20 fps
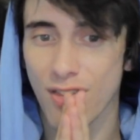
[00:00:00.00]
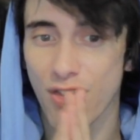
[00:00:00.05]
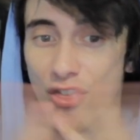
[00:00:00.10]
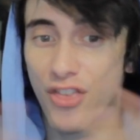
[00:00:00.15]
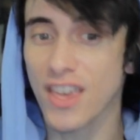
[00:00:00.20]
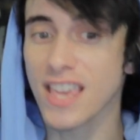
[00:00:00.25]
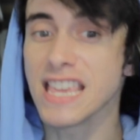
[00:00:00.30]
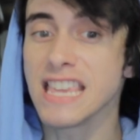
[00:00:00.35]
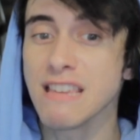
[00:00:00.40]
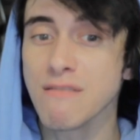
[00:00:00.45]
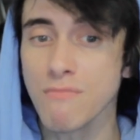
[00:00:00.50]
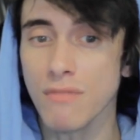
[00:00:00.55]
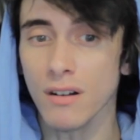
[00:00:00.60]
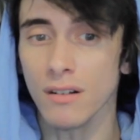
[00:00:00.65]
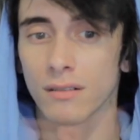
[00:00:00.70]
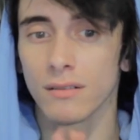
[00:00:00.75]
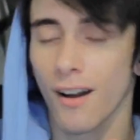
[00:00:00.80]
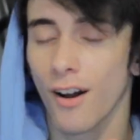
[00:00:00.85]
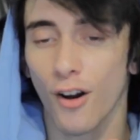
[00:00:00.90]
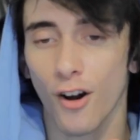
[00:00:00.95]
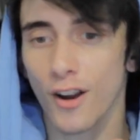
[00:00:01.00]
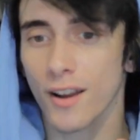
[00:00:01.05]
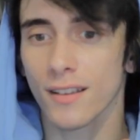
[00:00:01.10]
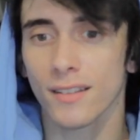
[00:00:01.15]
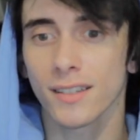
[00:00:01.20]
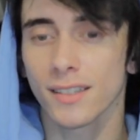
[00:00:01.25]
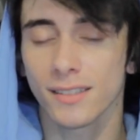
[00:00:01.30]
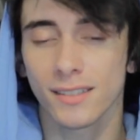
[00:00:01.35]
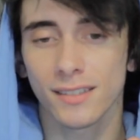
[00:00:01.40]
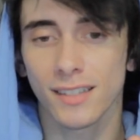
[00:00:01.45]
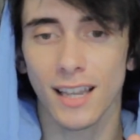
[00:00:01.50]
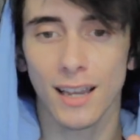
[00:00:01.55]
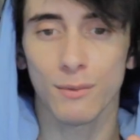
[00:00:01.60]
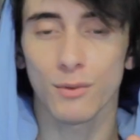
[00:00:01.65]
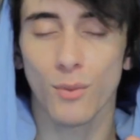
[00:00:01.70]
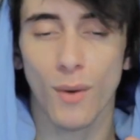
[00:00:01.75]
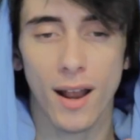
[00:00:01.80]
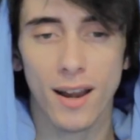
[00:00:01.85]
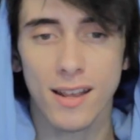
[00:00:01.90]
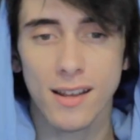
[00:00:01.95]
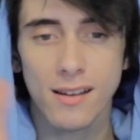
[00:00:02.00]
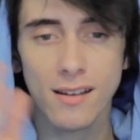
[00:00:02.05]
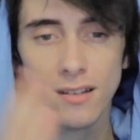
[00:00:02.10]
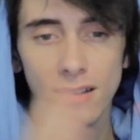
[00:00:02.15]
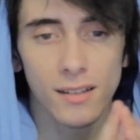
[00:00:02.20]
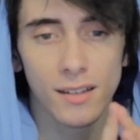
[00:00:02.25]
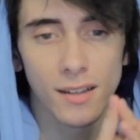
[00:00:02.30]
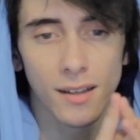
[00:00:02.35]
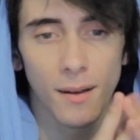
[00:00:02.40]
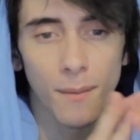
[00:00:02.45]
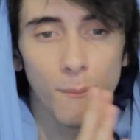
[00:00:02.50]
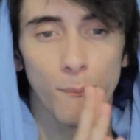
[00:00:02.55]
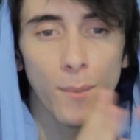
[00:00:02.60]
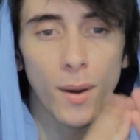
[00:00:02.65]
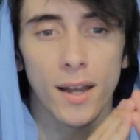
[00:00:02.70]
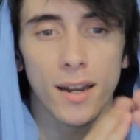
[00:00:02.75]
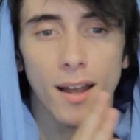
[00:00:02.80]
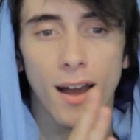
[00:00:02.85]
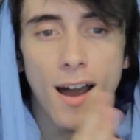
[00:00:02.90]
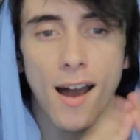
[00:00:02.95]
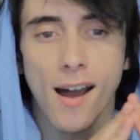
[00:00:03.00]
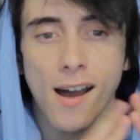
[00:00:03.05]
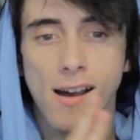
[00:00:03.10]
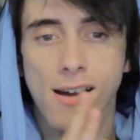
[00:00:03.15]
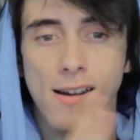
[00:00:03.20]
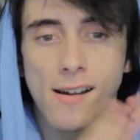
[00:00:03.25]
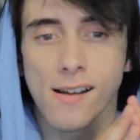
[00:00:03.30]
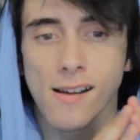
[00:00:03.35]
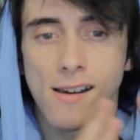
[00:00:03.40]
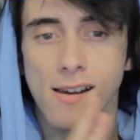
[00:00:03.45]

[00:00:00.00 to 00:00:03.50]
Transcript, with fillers: theme, a Hercules themed wedding, but uh,